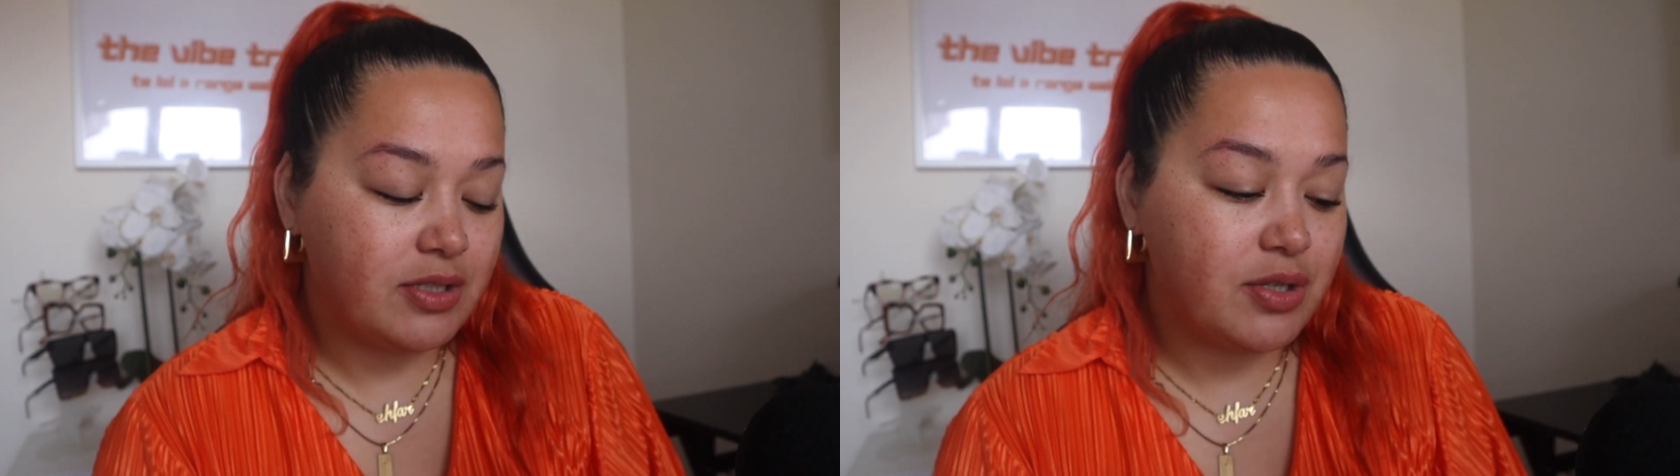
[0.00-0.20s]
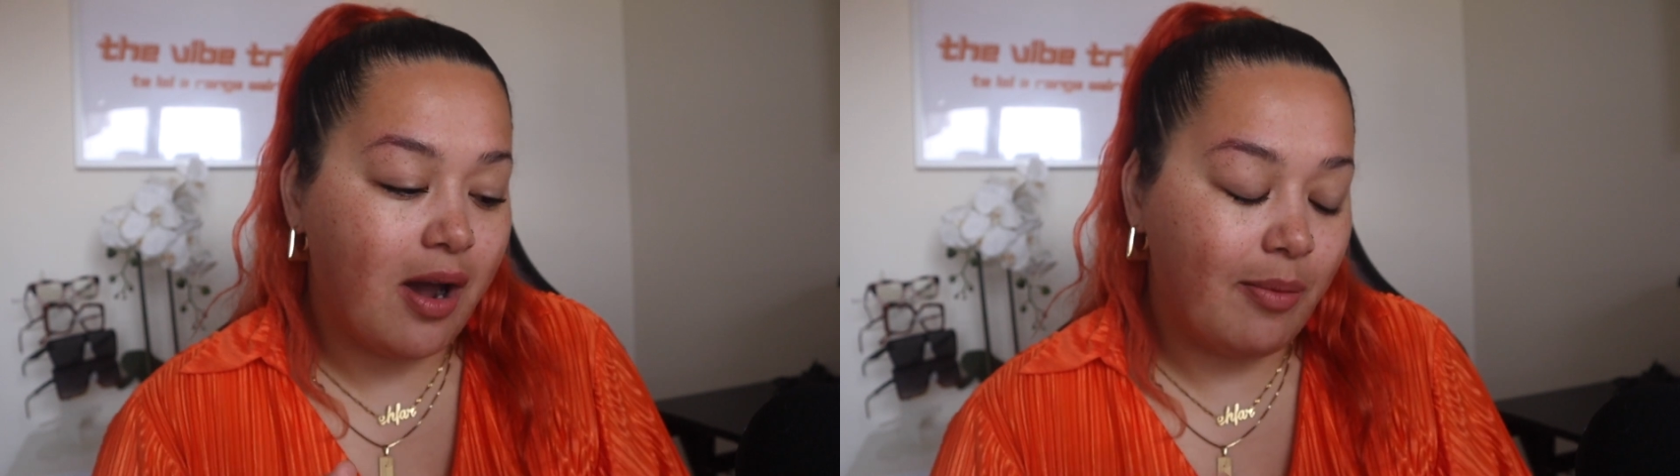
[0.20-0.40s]

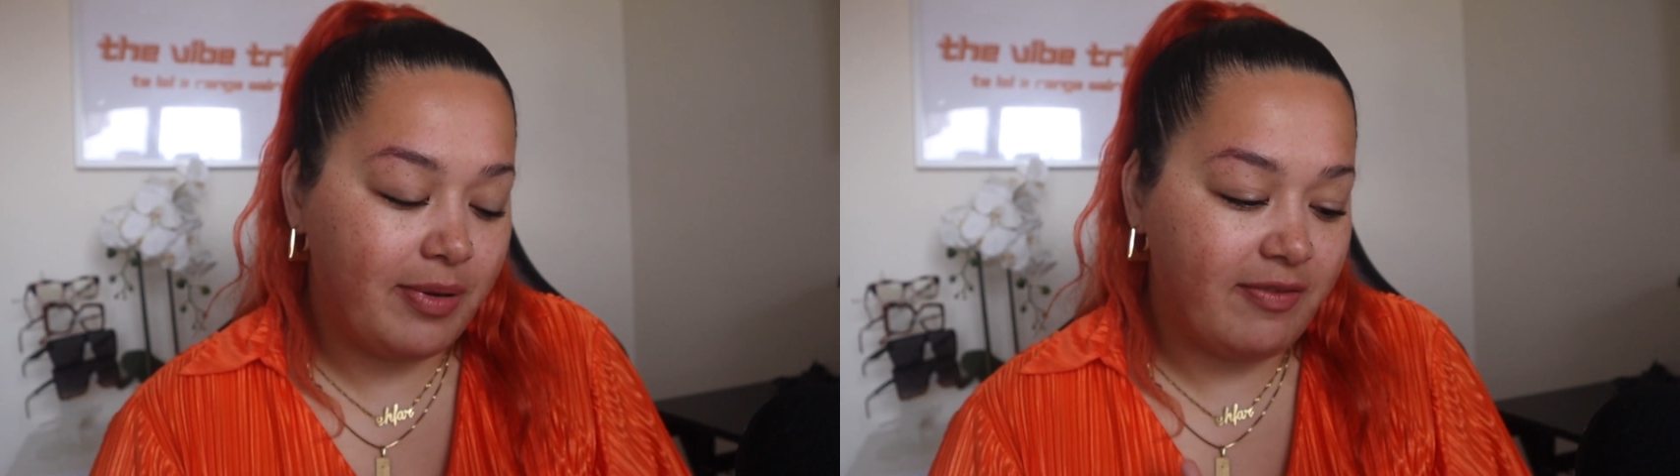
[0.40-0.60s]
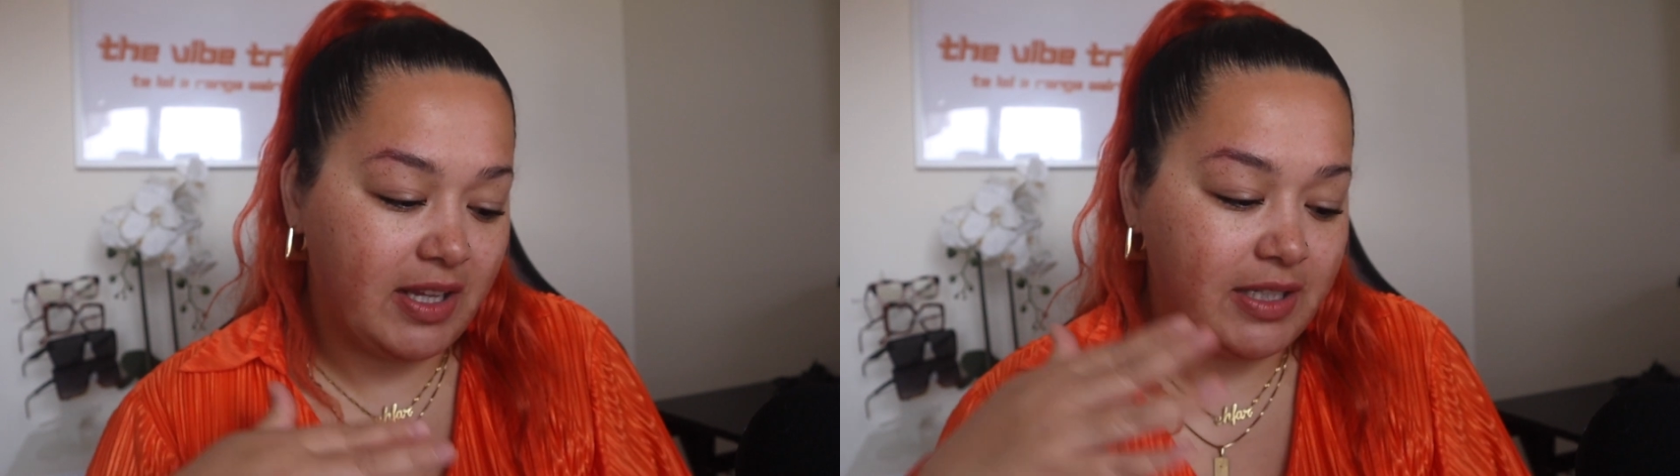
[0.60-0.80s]
top
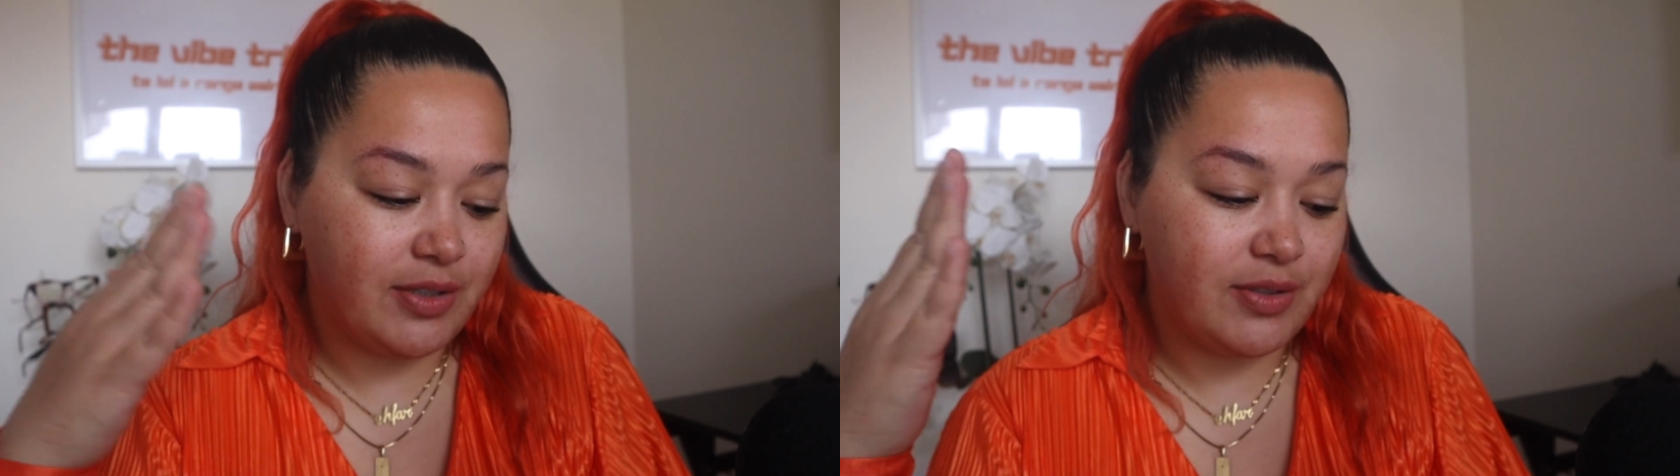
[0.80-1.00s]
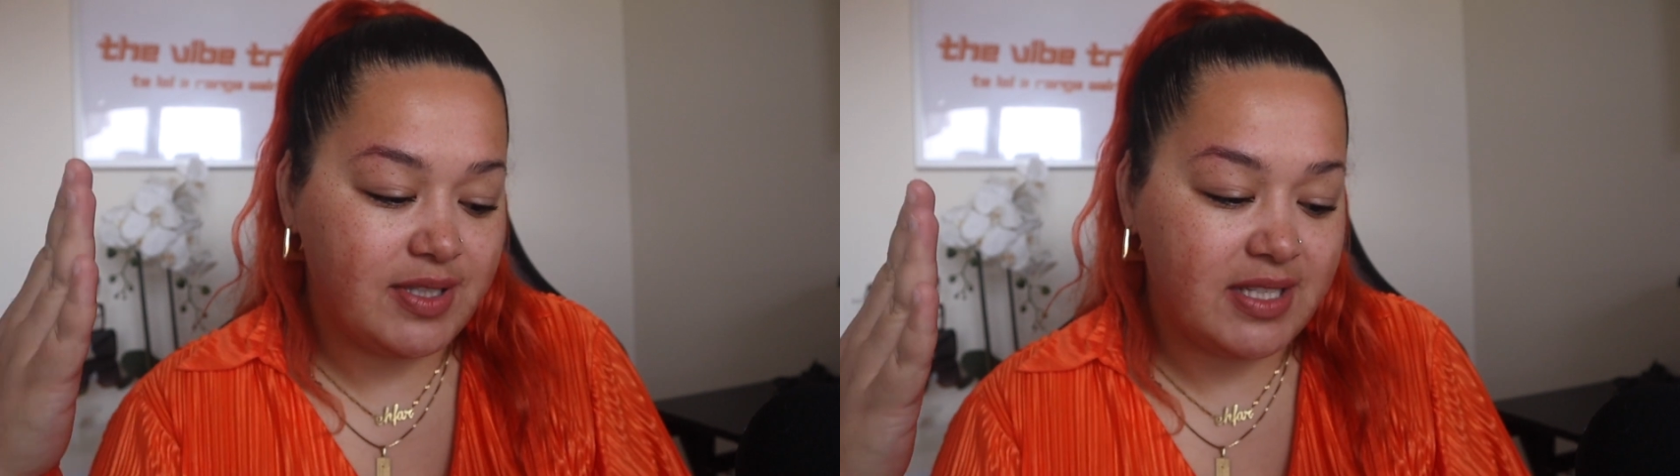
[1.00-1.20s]

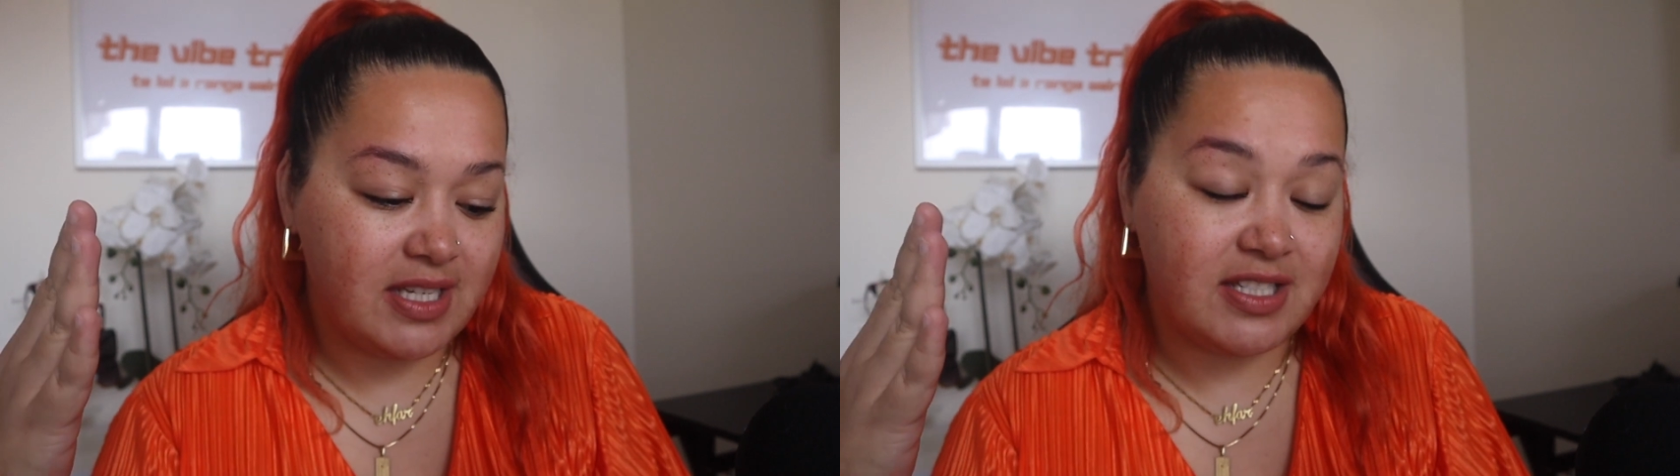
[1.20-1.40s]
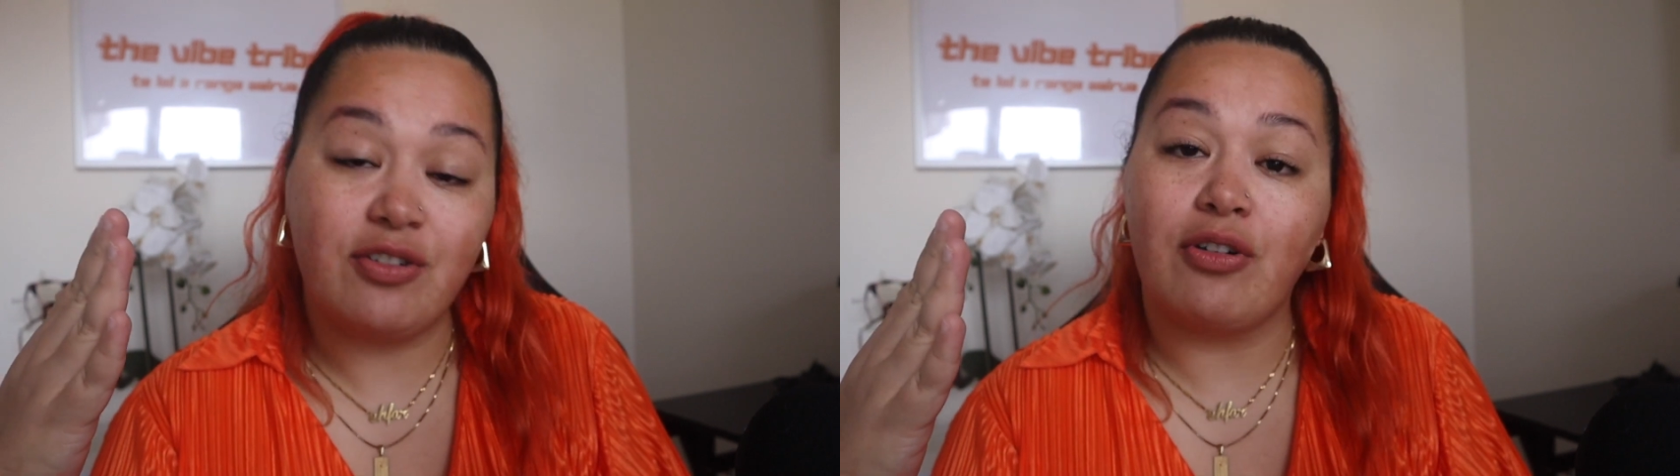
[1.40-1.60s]
values
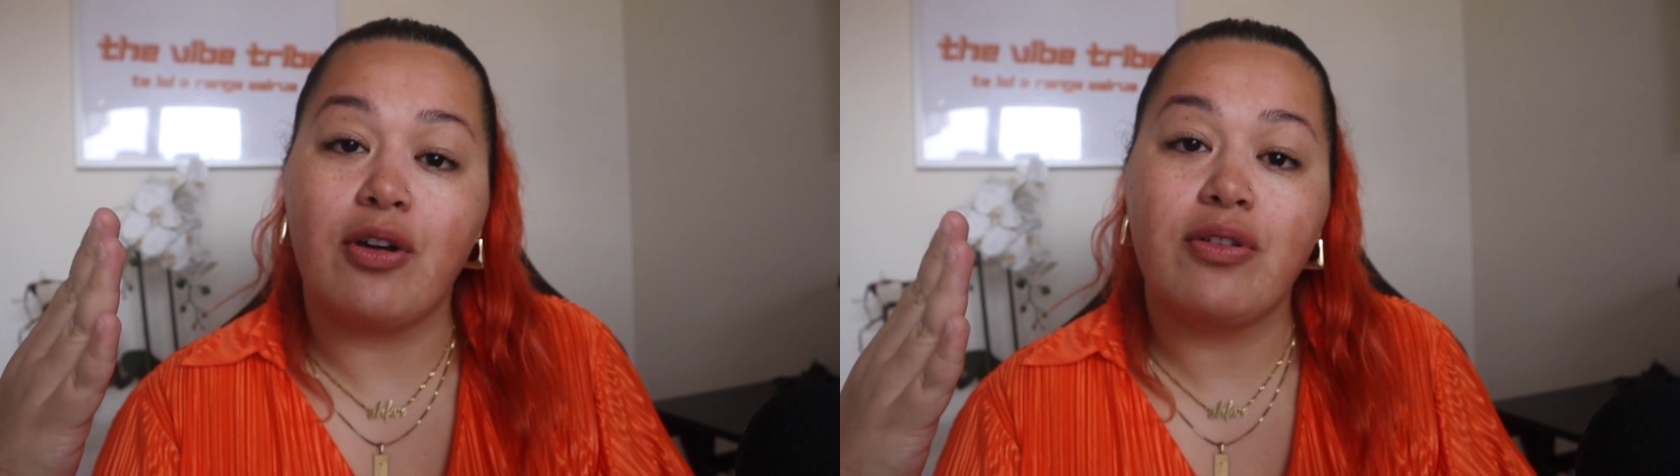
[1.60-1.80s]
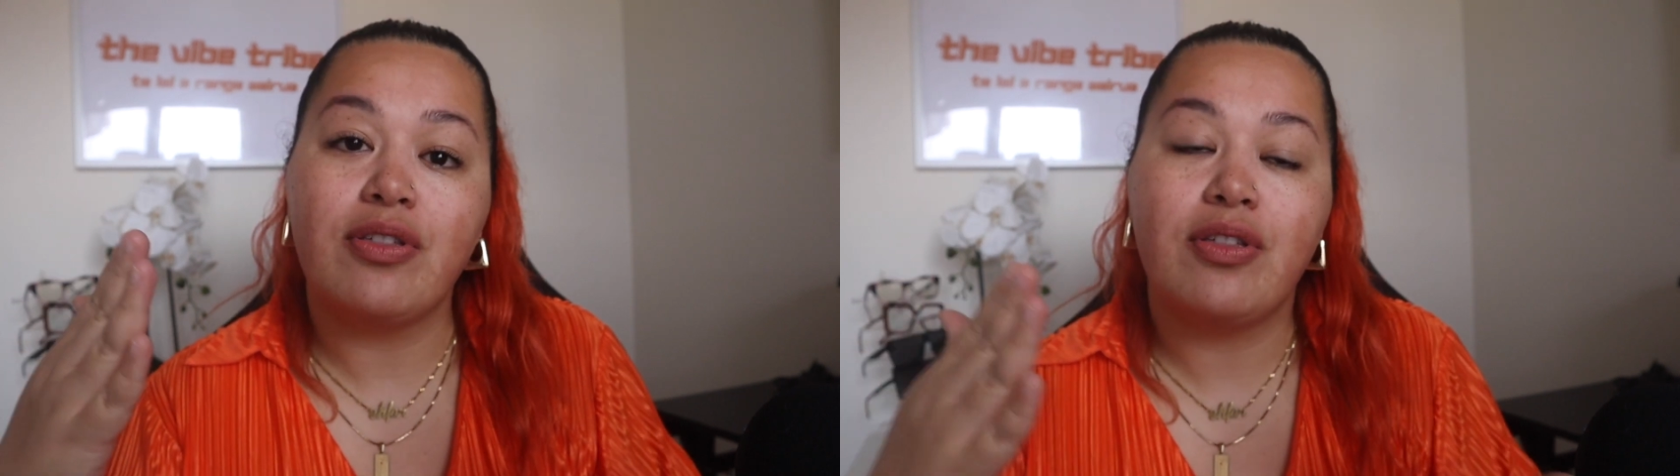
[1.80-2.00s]
is
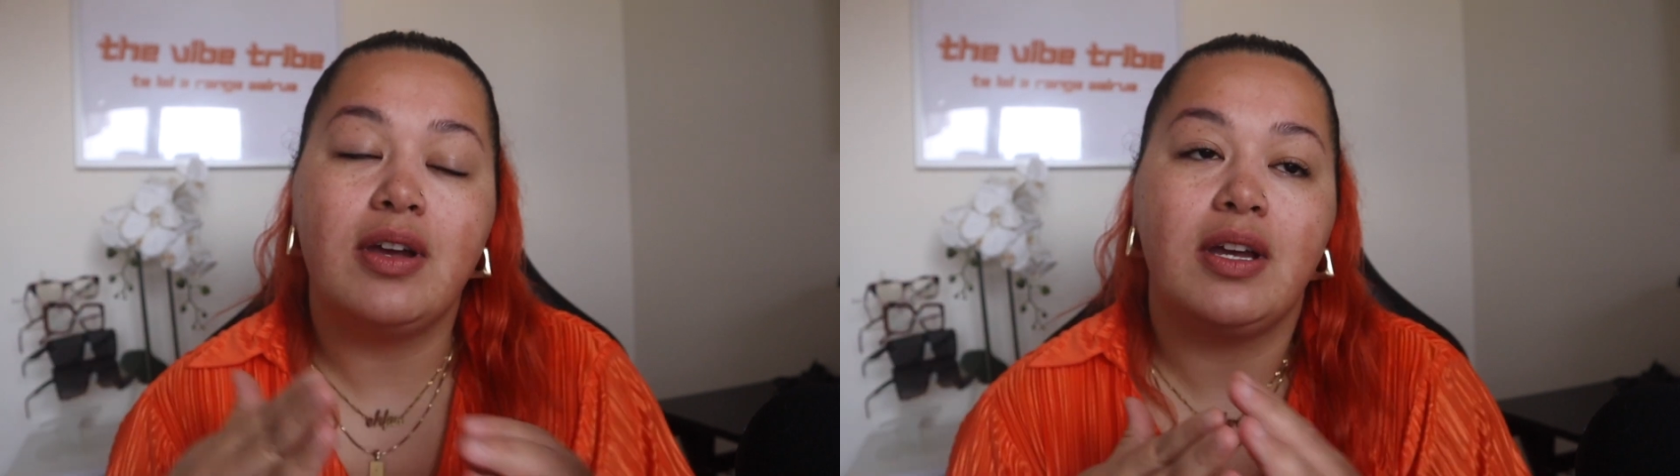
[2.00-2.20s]
growth.